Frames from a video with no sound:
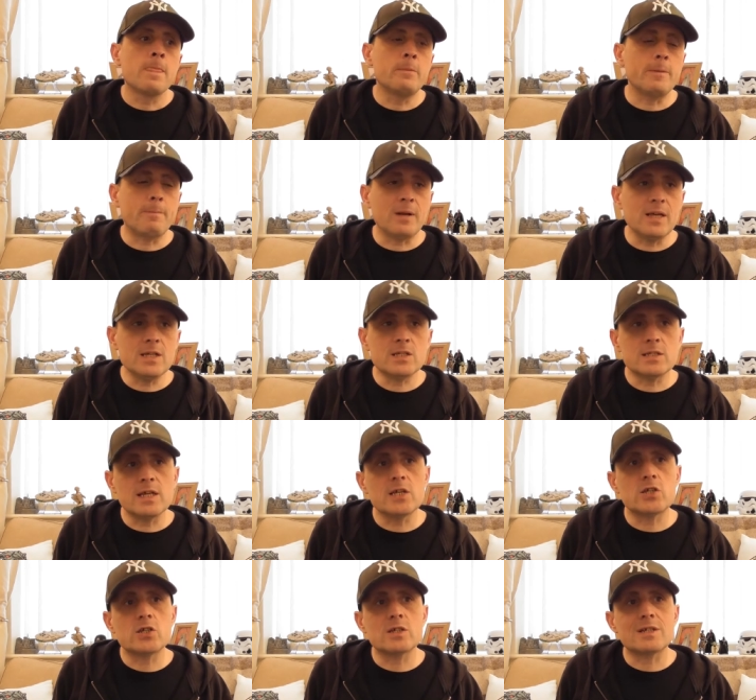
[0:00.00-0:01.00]
But
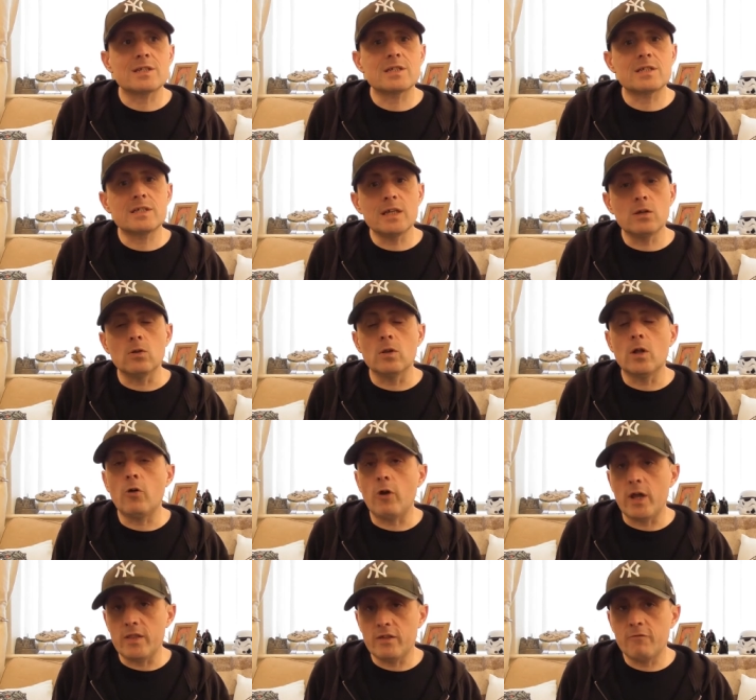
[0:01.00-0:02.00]
PlayStation are still all
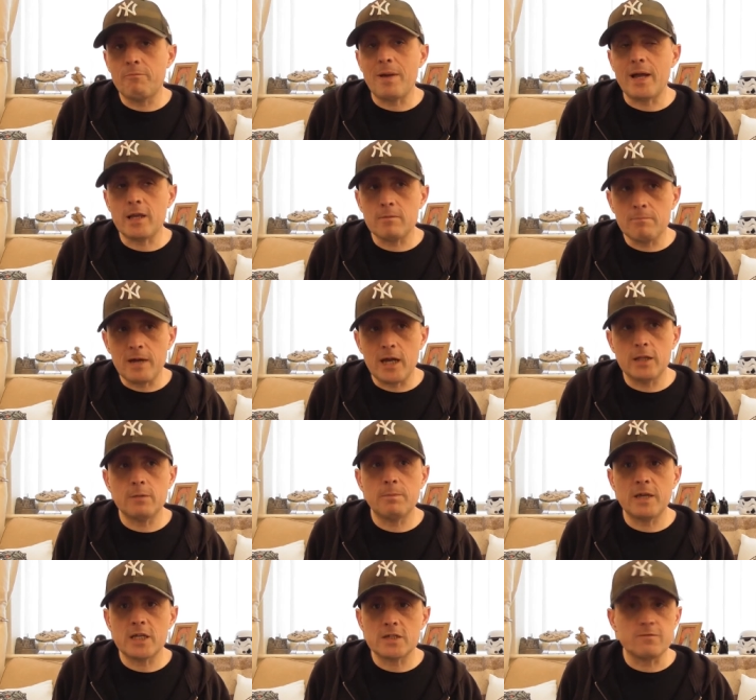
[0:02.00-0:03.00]
right. They've back compatted the
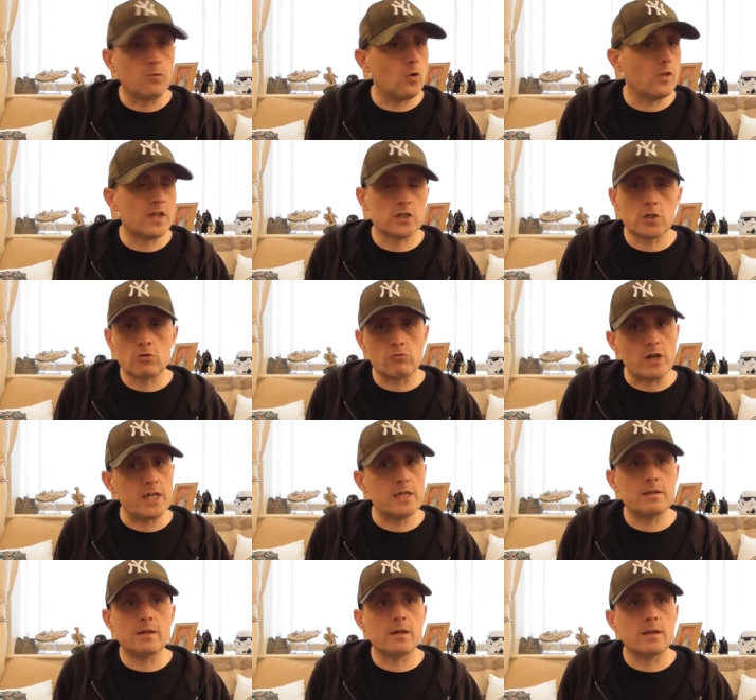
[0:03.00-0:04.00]
PS4. That's
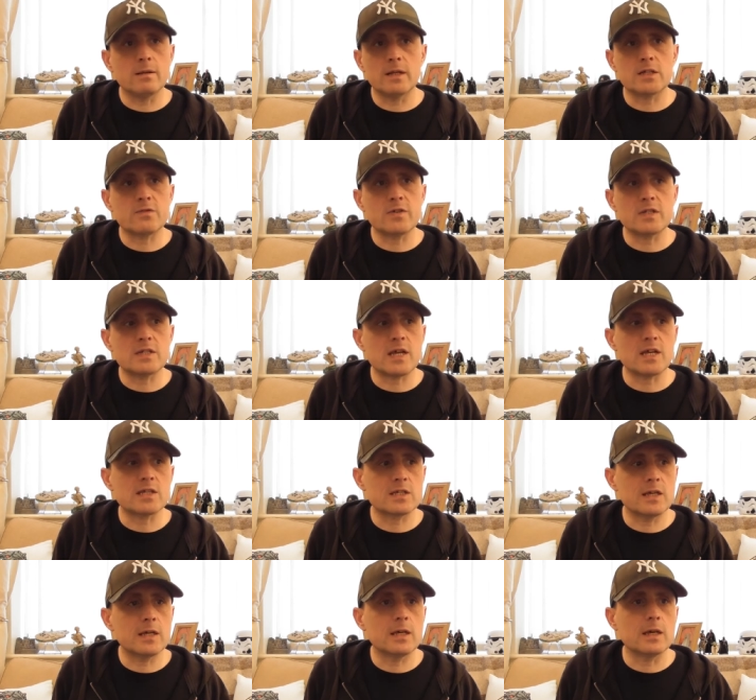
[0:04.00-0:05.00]
great. Uh, that's
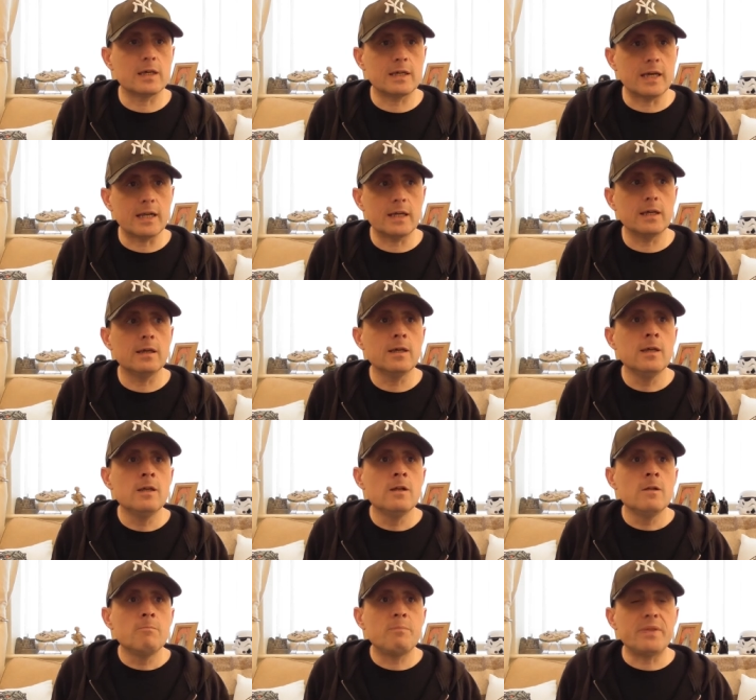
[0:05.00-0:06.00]
fantastic. I get it.
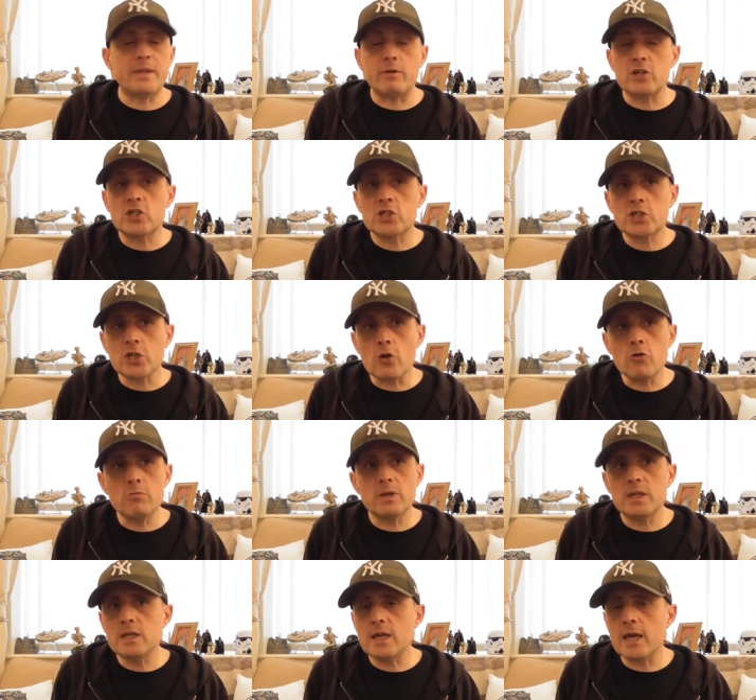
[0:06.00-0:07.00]
But there are so
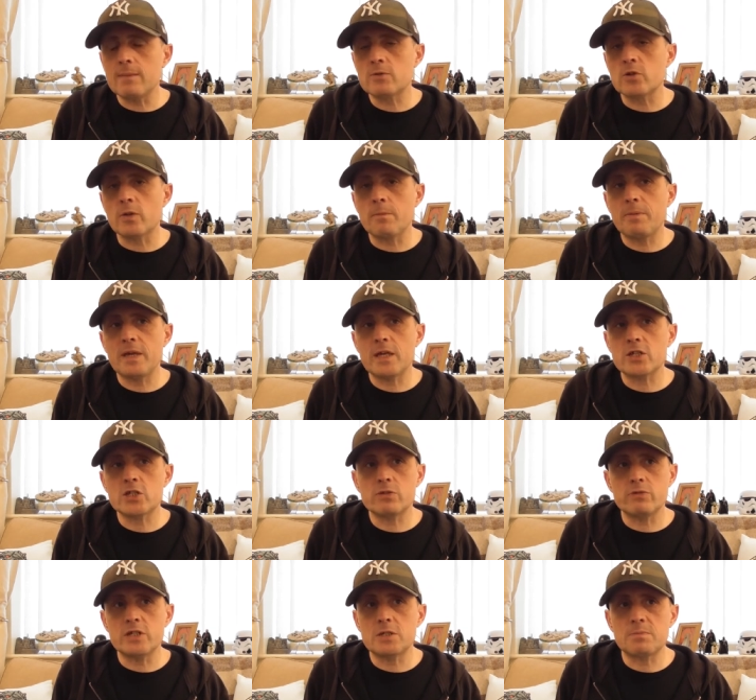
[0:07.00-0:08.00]
many games on the
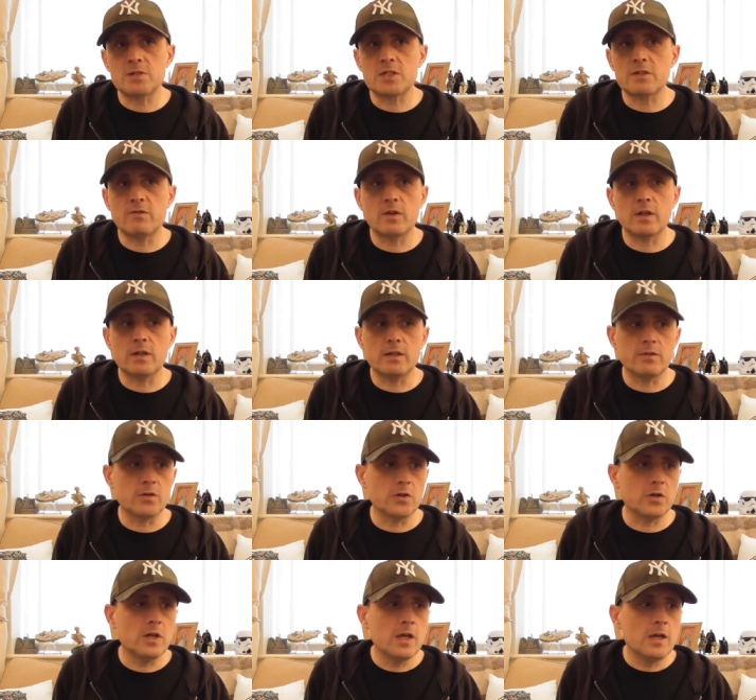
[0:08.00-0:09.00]
PS3 specifically
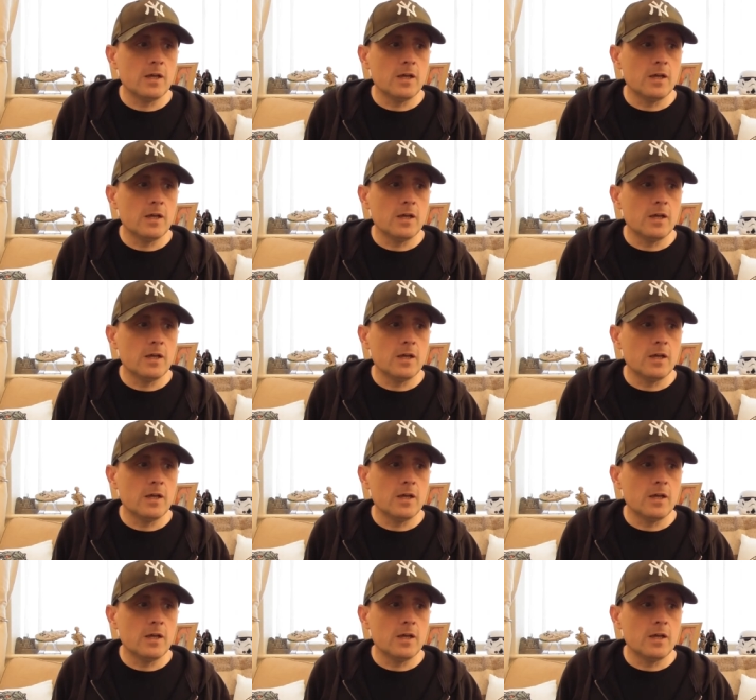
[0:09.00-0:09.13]
that